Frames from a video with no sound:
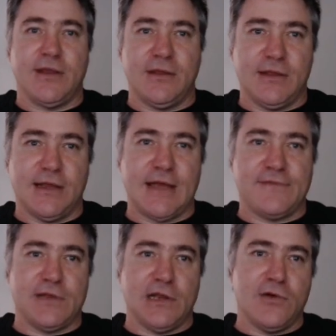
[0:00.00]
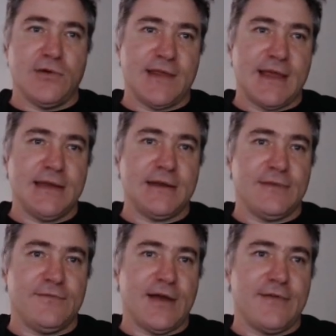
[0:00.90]
You're going to have to lower that,
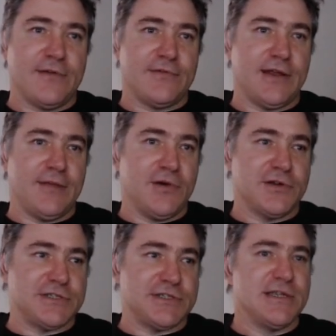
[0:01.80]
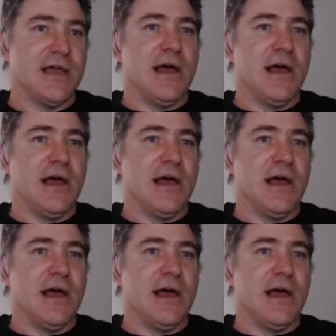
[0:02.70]
and 500 epoches.